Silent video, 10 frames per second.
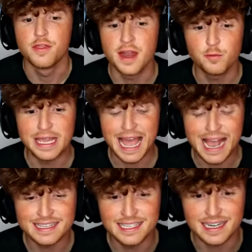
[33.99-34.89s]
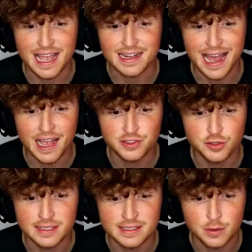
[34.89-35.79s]
Then we exit, and as
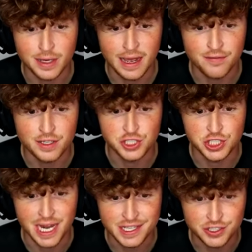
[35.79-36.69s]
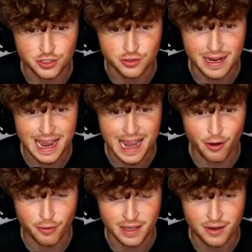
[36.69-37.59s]
you can see, we have the Jester
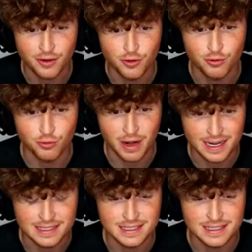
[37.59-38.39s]
area right